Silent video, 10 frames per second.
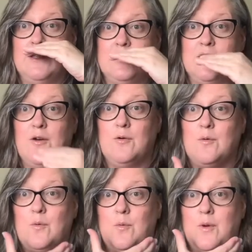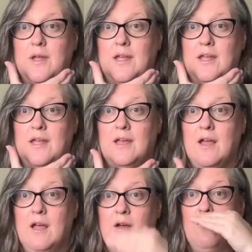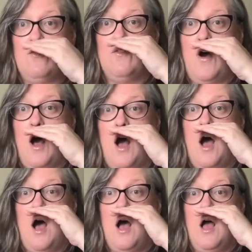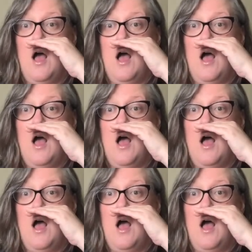So, we, fa,